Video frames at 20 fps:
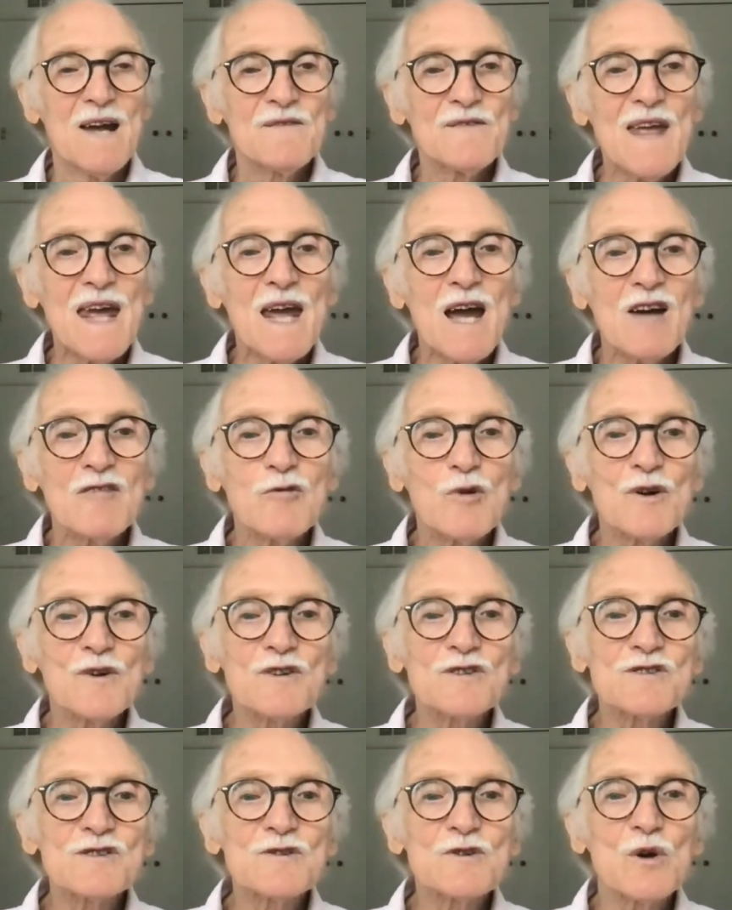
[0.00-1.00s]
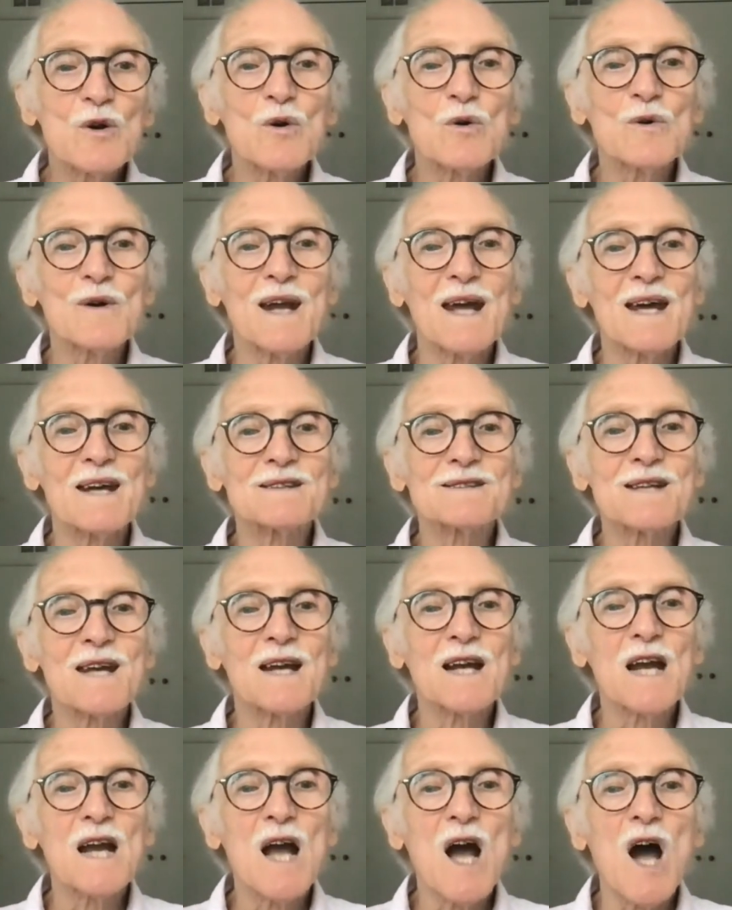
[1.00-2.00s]
they have what is known as
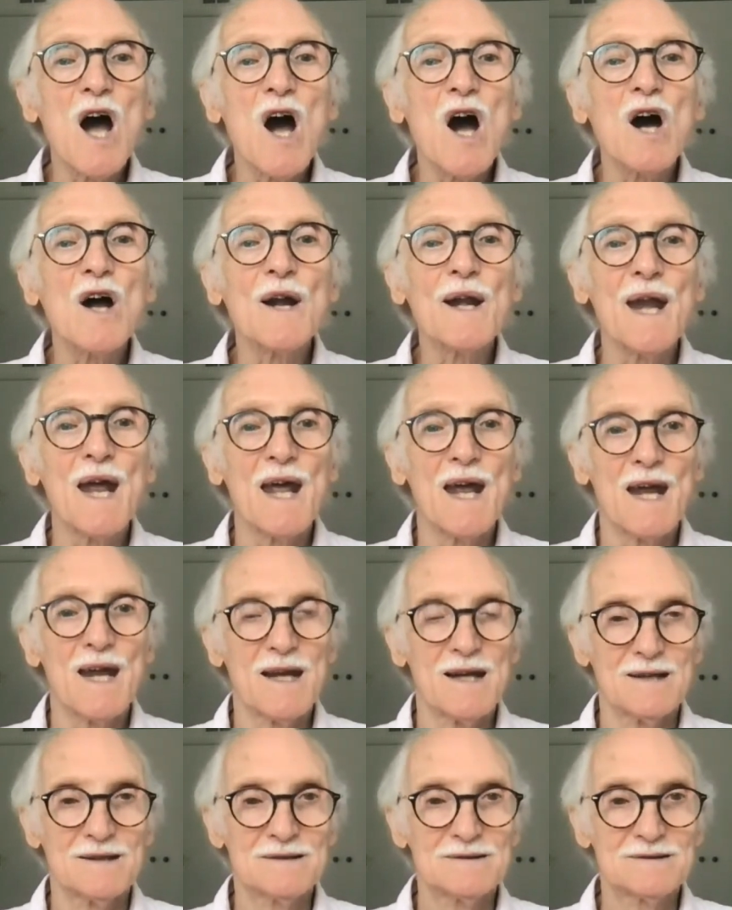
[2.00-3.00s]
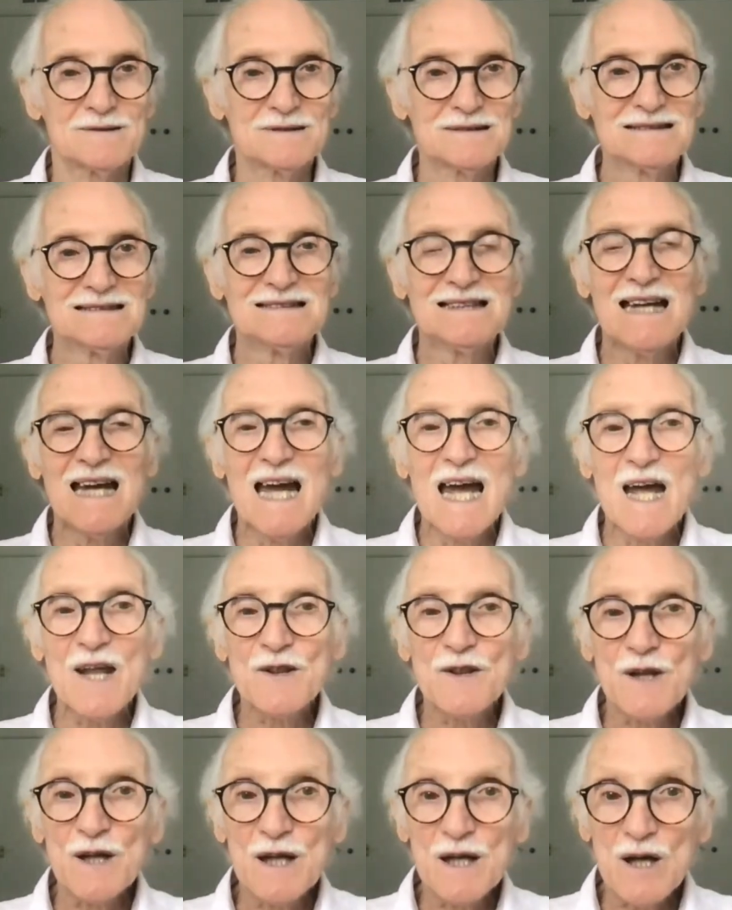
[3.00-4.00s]
a Carnet.
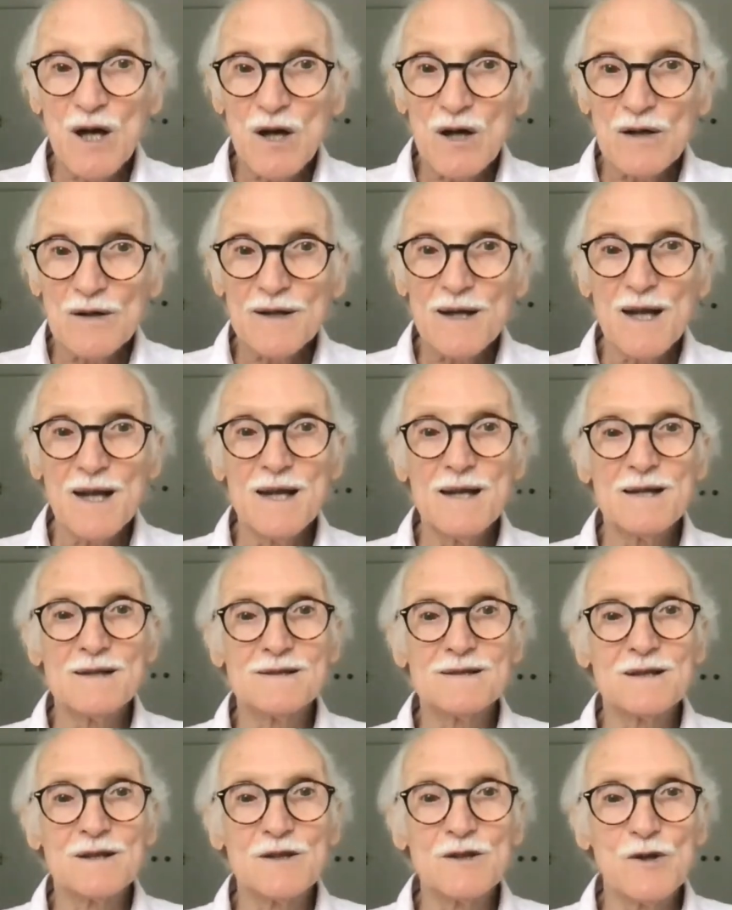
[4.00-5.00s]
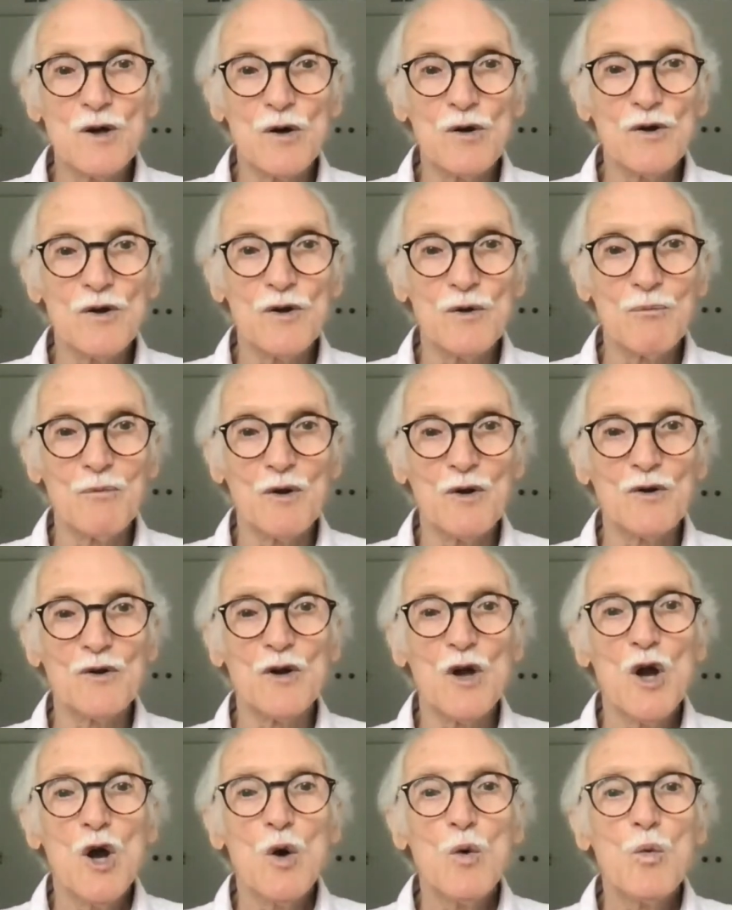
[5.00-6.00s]
And the Carnet is a document
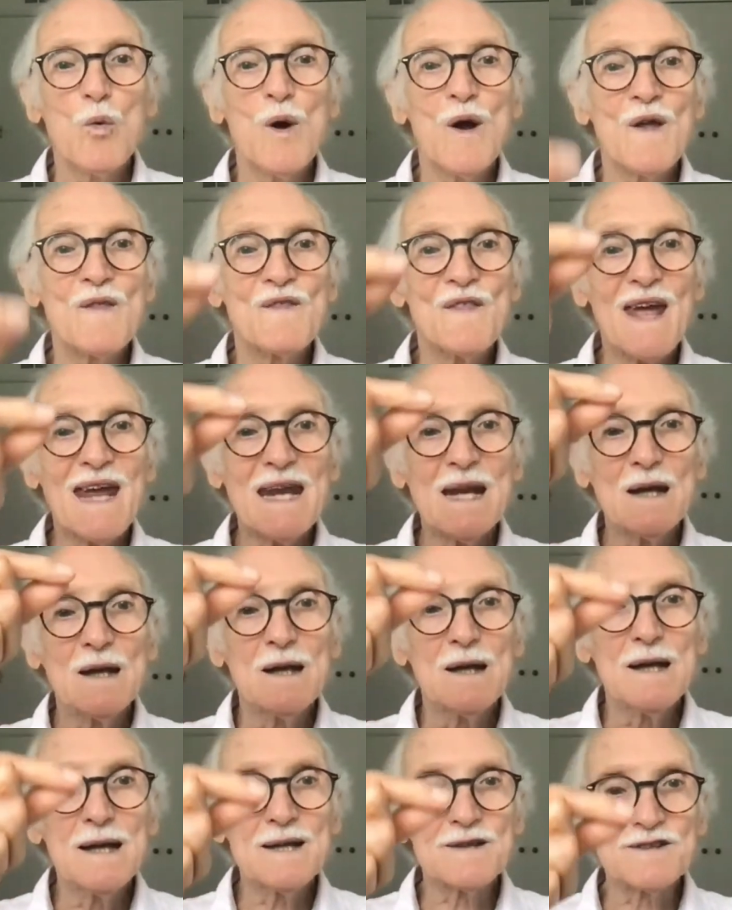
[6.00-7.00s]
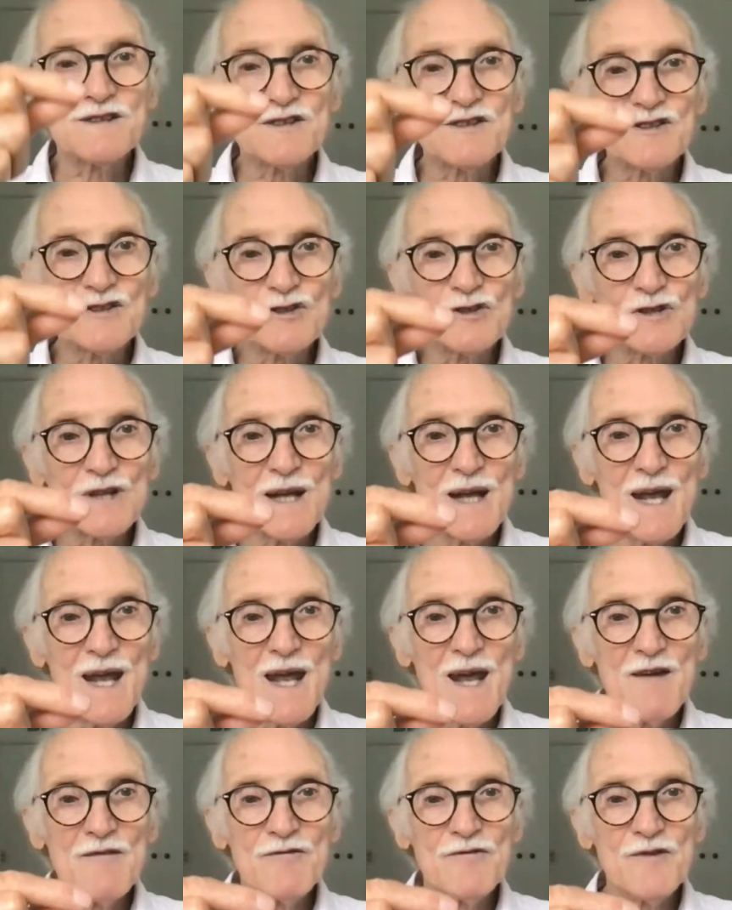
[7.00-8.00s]
where they list
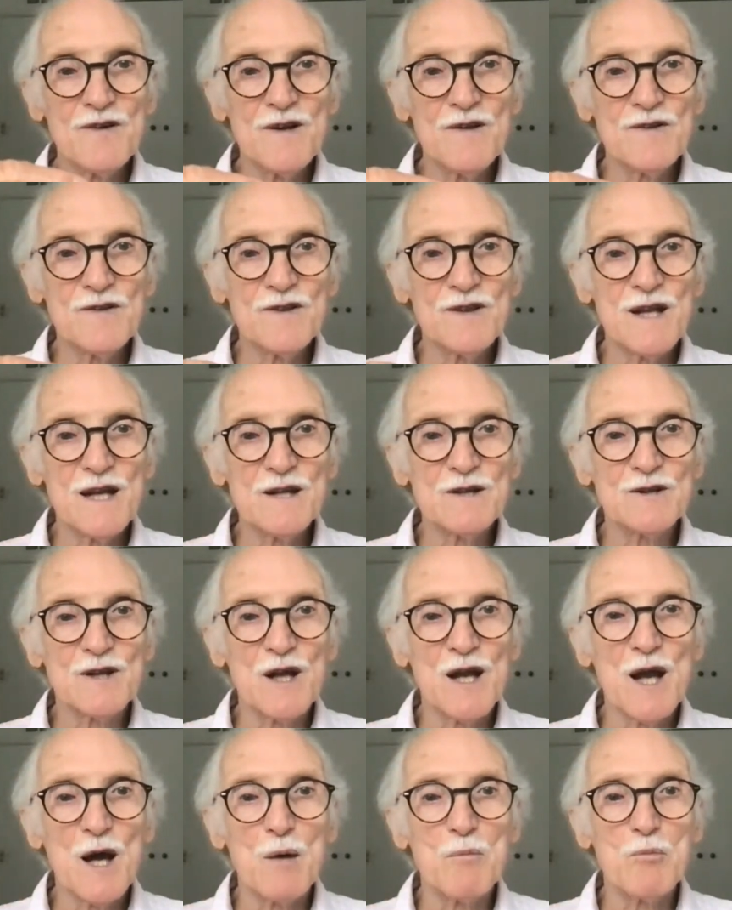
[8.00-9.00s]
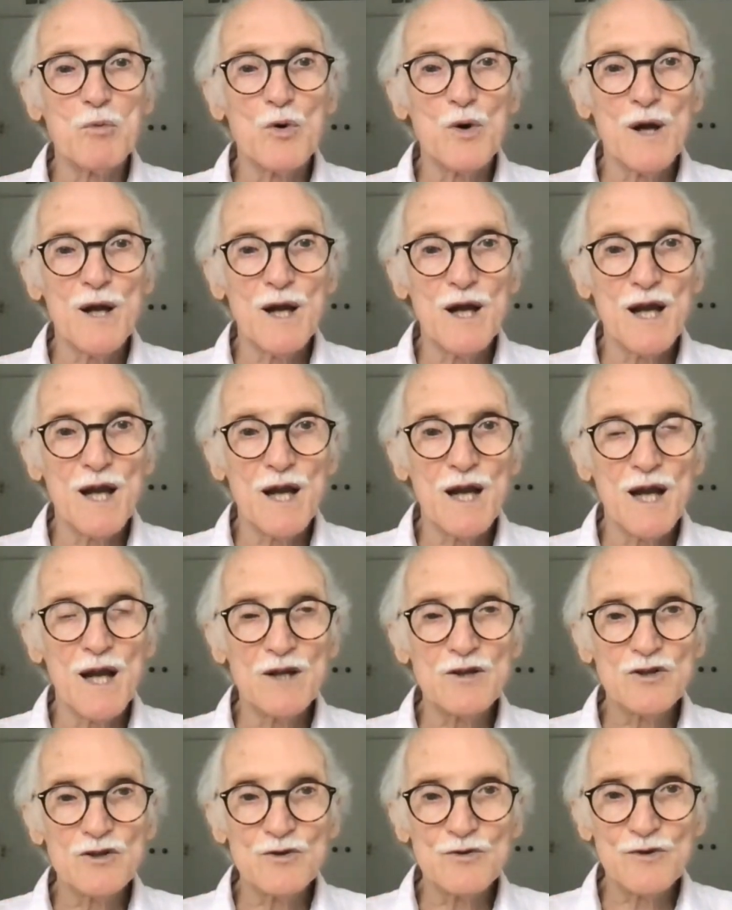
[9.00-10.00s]
everything they are
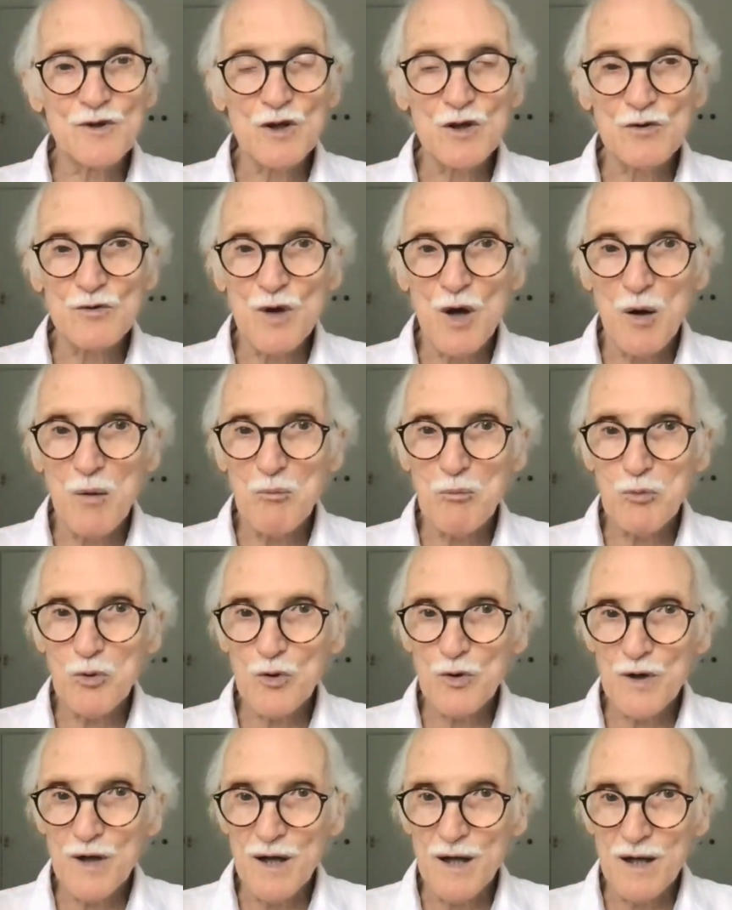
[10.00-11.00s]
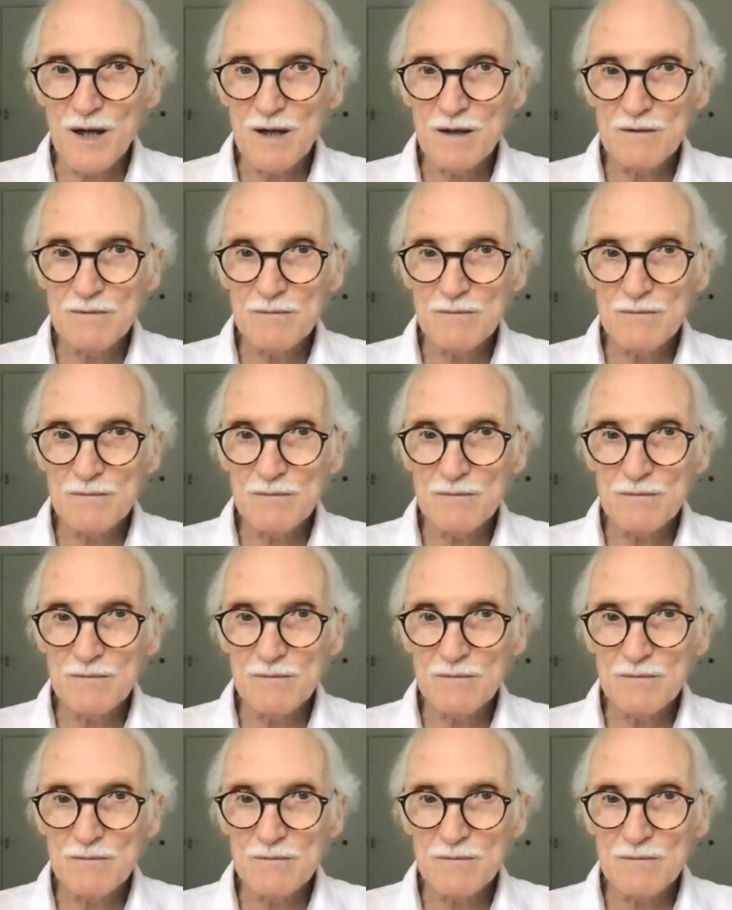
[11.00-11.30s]
bringing to the Grand Prix.